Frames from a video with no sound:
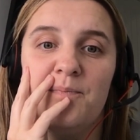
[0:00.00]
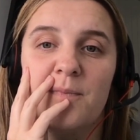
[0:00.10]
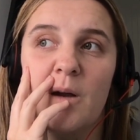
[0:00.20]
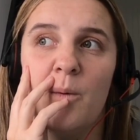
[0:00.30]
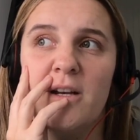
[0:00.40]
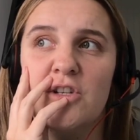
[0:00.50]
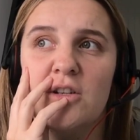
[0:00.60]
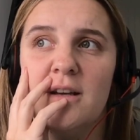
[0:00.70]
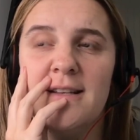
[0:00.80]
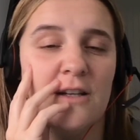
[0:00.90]
which
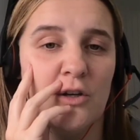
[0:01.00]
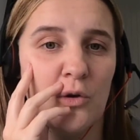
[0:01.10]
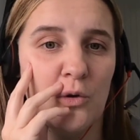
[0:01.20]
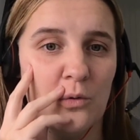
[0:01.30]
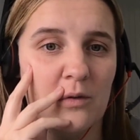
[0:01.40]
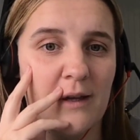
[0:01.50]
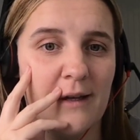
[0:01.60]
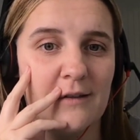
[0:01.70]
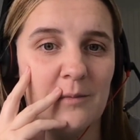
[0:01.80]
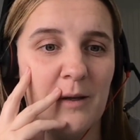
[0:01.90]
isn't a cool
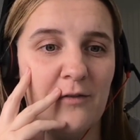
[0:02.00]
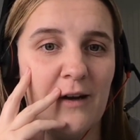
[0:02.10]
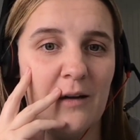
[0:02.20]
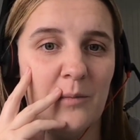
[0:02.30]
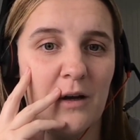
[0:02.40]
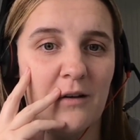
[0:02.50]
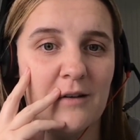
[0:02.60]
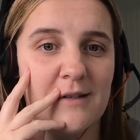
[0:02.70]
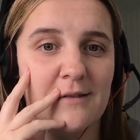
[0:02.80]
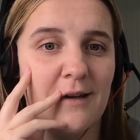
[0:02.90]
thing to be feeling,
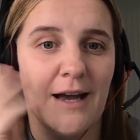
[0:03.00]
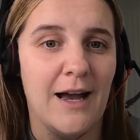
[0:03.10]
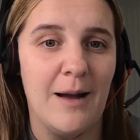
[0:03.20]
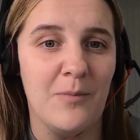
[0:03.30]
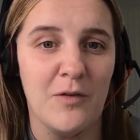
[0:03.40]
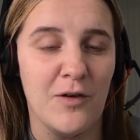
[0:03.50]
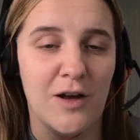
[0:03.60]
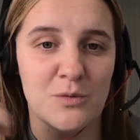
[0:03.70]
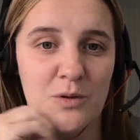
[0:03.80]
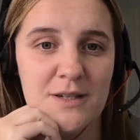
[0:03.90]
because I'm the
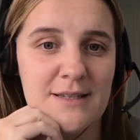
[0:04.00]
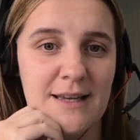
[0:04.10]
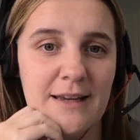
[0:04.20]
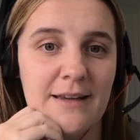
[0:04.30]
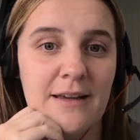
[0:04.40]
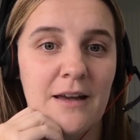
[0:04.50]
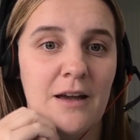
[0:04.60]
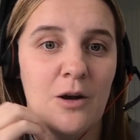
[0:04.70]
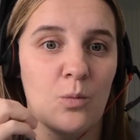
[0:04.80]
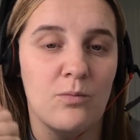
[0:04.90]
first one to say
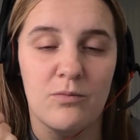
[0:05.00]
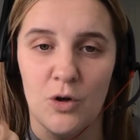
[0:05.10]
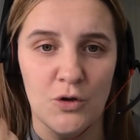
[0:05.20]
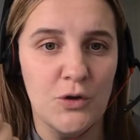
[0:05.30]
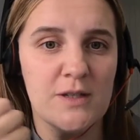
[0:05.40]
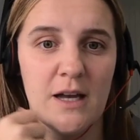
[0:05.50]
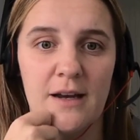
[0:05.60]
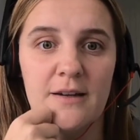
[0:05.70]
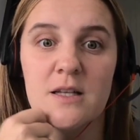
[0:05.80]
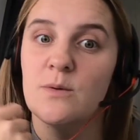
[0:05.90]
we've got new
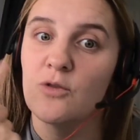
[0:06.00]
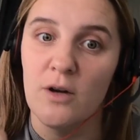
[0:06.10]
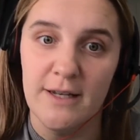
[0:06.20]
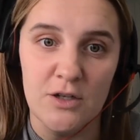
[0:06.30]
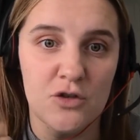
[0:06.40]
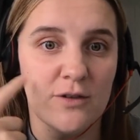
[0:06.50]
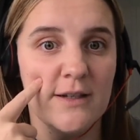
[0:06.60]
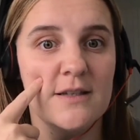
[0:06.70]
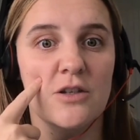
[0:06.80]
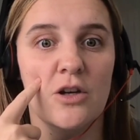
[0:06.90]
signings, we've got
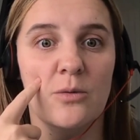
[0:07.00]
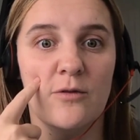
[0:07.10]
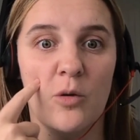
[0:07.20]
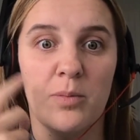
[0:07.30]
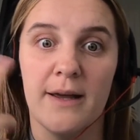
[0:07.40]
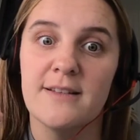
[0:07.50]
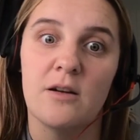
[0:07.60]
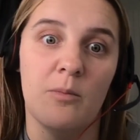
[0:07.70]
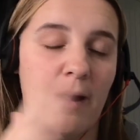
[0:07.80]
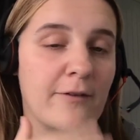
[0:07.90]
injuries, we've got players
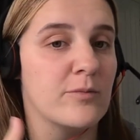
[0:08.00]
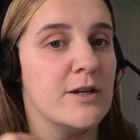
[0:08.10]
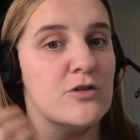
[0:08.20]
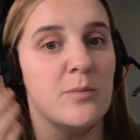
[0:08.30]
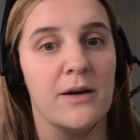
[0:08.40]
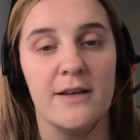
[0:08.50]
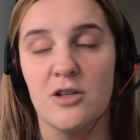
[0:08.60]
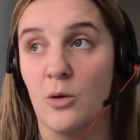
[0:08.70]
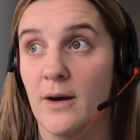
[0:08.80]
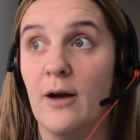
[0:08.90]
coming back from injury, players
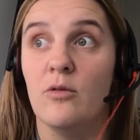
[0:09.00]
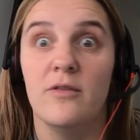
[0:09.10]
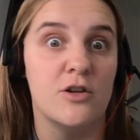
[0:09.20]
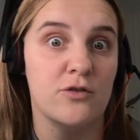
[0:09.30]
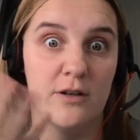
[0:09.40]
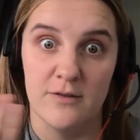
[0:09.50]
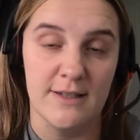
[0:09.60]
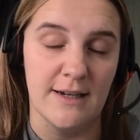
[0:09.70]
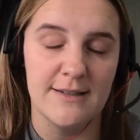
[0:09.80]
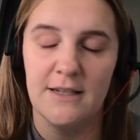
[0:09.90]
going out with injury, obviously
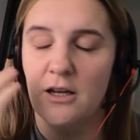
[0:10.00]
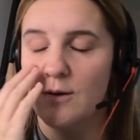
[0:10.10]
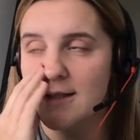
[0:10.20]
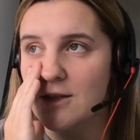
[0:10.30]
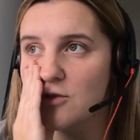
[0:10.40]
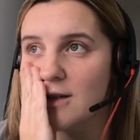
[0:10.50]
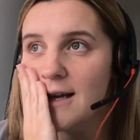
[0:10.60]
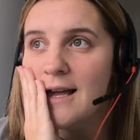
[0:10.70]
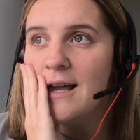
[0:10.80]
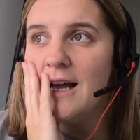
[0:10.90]
like Tino, etc.
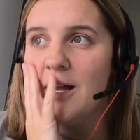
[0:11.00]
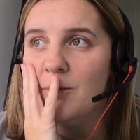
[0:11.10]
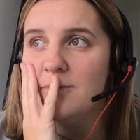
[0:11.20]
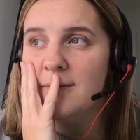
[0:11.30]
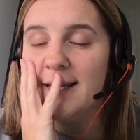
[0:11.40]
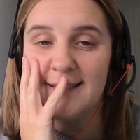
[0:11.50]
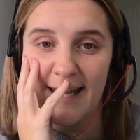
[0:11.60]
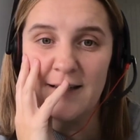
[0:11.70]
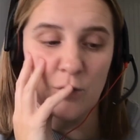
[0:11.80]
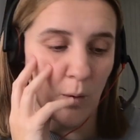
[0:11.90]
It
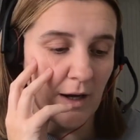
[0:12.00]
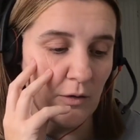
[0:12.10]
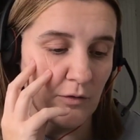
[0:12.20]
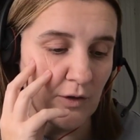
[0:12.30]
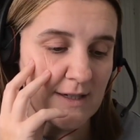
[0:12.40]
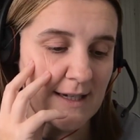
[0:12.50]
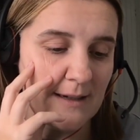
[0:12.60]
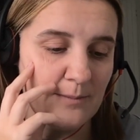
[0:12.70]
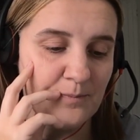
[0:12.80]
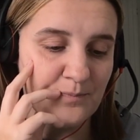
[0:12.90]
takes a while for a
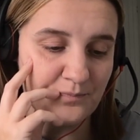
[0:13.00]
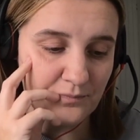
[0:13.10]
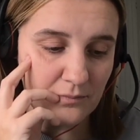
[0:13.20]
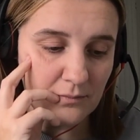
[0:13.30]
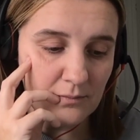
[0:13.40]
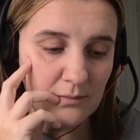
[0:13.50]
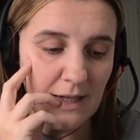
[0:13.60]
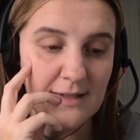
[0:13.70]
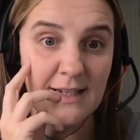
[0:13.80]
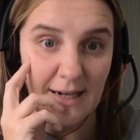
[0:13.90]
team
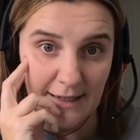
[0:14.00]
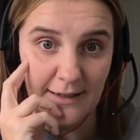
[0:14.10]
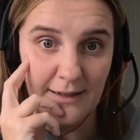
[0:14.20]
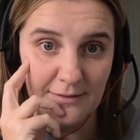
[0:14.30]
to click.